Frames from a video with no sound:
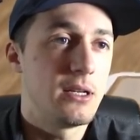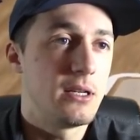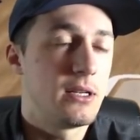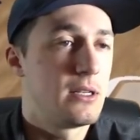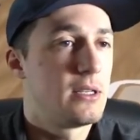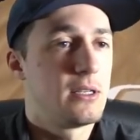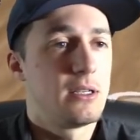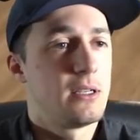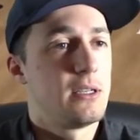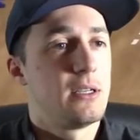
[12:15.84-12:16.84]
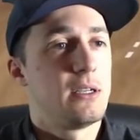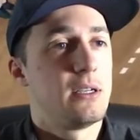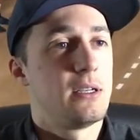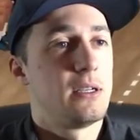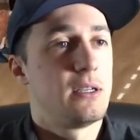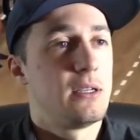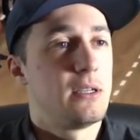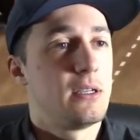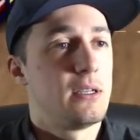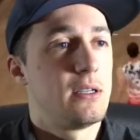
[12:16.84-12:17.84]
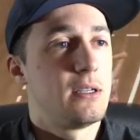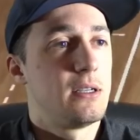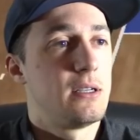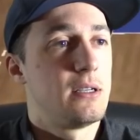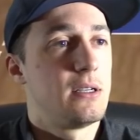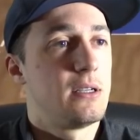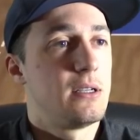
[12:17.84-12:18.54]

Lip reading: Nothing is said.